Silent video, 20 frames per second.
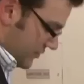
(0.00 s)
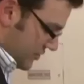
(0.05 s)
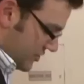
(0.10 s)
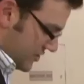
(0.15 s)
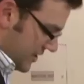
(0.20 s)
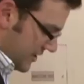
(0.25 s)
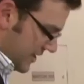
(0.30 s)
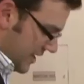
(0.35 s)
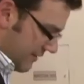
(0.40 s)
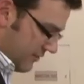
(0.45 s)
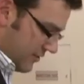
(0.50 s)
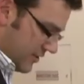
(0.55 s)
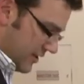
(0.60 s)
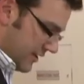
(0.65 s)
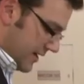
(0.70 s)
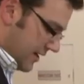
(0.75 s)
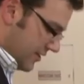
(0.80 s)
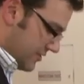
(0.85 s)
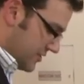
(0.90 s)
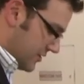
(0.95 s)
Just like
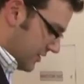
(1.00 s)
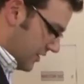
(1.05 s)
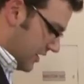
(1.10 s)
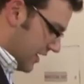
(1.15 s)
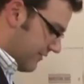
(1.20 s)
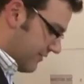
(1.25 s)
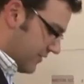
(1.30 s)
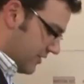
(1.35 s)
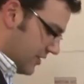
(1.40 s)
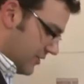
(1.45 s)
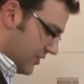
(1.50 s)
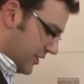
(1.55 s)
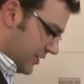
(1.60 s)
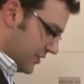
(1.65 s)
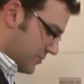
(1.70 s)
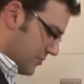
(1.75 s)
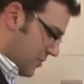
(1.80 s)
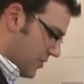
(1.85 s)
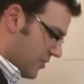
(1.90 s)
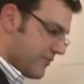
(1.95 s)
everything else in life, nothing
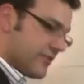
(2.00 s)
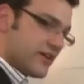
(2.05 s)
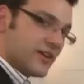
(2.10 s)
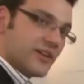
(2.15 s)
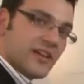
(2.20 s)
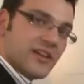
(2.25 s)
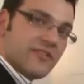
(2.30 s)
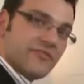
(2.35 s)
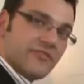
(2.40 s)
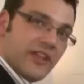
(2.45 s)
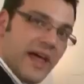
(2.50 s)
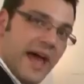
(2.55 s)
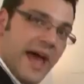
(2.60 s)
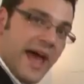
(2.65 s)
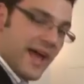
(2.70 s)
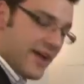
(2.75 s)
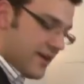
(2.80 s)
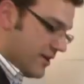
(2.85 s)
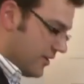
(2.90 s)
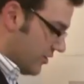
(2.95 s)
is perfectly
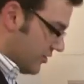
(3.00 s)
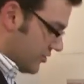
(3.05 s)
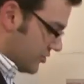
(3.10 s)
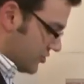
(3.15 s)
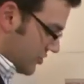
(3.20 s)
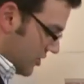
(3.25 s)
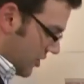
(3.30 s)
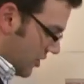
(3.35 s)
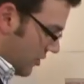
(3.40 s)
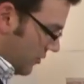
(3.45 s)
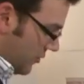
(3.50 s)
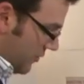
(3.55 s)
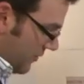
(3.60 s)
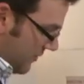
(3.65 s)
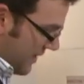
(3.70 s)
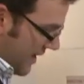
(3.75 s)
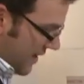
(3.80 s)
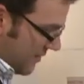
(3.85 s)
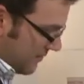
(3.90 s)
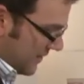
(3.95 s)
flat. So
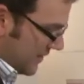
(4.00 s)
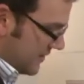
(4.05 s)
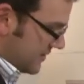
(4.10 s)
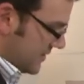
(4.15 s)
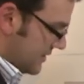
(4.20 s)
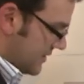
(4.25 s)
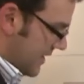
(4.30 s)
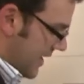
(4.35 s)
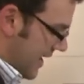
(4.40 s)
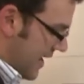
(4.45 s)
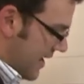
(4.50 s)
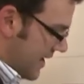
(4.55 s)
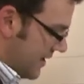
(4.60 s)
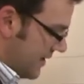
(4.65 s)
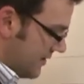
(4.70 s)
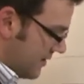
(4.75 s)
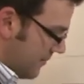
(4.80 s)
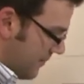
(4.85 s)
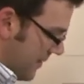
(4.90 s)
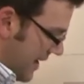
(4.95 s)
that means that the head
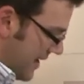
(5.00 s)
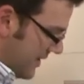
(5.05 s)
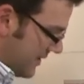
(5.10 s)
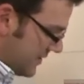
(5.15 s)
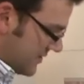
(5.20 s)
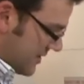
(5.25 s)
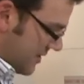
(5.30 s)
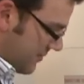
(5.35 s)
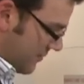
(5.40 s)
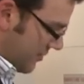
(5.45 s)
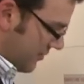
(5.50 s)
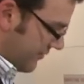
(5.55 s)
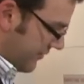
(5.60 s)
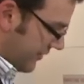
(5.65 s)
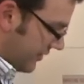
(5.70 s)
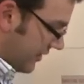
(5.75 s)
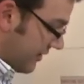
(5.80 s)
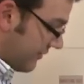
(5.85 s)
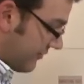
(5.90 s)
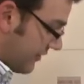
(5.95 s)
and the pad is not
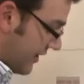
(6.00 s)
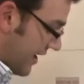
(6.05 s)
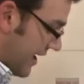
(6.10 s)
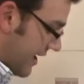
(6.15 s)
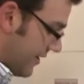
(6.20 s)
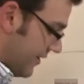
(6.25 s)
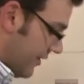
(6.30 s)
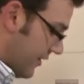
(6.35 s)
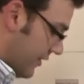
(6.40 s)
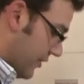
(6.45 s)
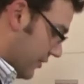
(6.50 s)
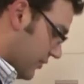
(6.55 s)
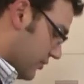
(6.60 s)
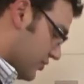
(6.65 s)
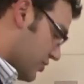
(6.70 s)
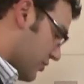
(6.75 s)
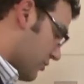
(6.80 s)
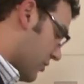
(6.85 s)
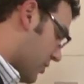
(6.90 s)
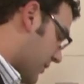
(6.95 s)
perfectly flat.
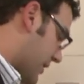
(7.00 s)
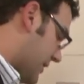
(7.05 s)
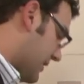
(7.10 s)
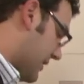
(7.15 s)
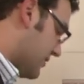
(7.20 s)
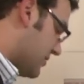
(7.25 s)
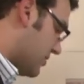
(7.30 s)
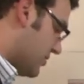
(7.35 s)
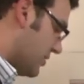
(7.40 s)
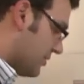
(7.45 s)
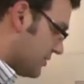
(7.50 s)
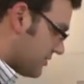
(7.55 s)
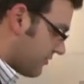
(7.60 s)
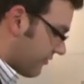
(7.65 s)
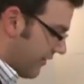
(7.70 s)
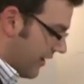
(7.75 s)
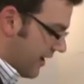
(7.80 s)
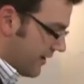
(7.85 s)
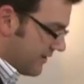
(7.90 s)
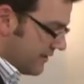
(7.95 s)
So what we need to do is
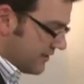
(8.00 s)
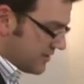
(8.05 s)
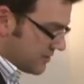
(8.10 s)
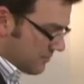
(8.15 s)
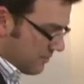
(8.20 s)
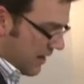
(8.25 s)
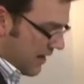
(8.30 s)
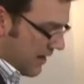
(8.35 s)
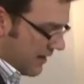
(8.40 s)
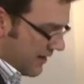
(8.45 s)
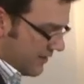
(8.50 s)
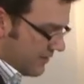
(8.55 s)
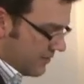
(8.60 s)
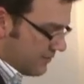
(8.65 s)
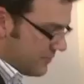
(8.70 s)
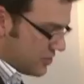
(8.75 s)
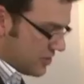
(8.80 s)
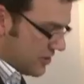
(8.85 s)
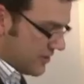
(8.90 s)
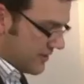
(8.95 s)
find the spot on the
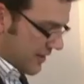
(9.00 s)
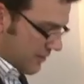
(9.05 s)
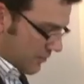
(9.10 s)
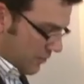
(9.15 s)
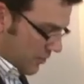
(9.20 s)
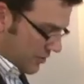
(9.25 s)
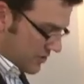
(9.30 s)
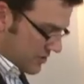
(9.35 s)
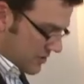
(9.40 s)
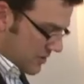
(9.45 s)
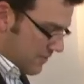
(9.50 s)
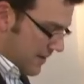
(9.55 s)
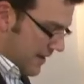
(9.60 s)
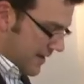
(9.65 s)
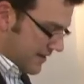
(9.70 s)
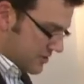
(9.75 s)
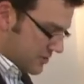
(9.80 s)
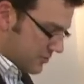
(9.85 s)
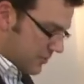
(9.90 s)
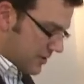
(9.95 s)
machine that works the
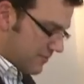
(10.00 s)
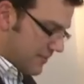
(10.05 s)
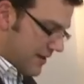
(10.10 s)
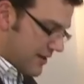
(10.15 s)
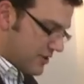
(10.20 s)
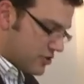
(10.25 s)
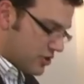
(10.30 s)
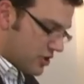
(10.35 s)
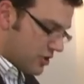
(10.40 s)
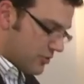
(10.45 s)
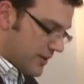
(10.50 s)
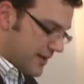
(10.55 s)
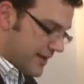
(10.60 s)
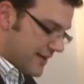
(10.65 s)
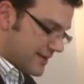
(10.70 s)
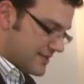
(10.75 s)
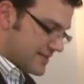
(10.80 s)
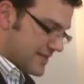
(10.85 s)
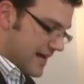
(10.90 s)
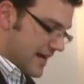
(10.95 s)
best so we make sure we
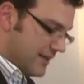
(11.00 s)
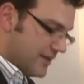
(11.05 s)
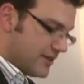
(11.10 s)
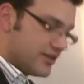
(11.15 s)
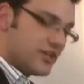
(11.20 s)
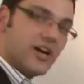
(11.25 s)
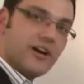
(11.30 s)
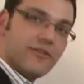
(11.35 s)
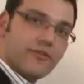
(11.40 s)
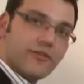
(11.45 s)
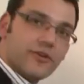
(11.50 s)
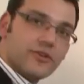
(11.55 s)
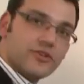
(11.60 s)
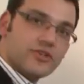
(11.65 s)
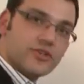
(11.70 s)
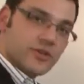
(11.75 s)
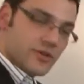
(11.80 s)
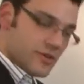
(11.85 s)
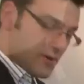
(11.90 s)
get solid coverage.